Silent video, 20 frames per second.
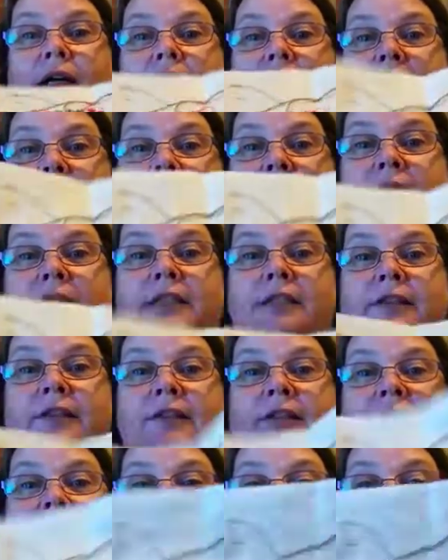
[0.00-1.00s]
and I did
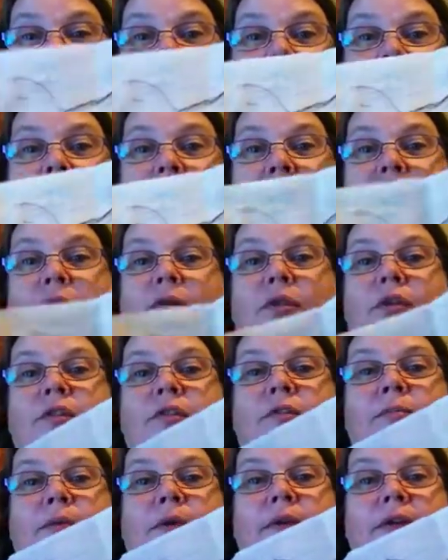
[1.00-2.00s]
start to go
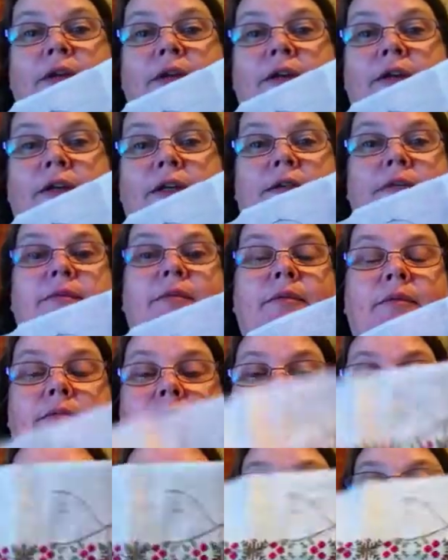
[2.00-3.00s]
across, but then
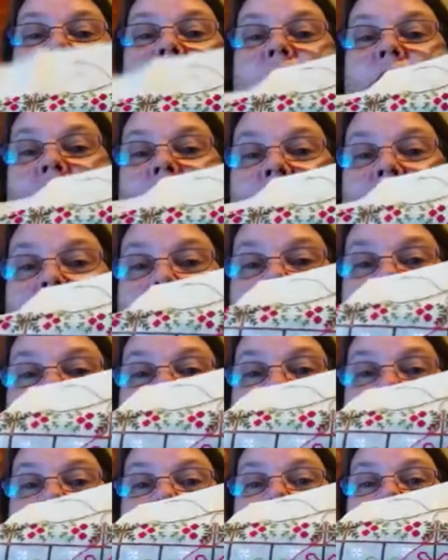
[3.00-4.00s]
something
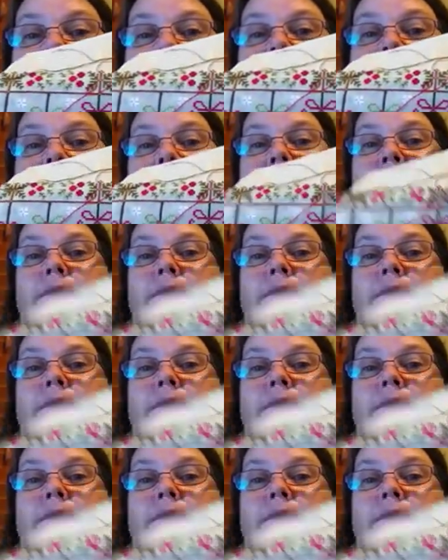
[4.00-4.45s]
got in the way.